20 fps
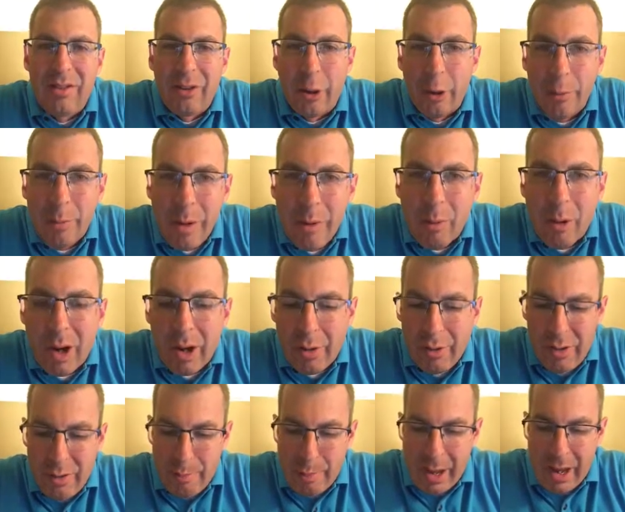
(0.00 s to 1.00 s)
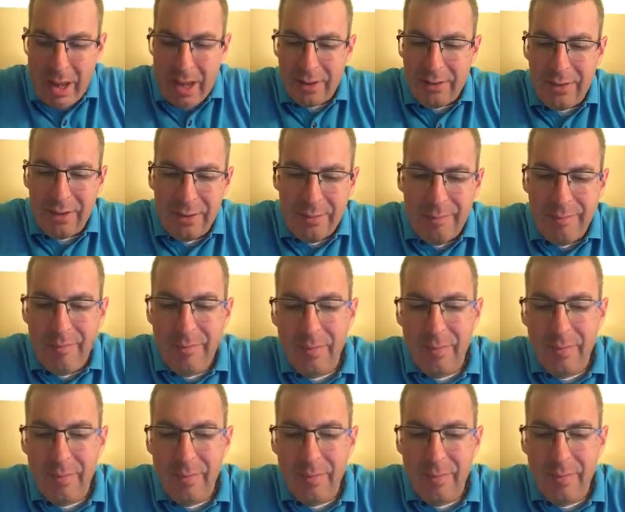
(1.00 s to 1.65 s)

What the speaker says: served me well in the past.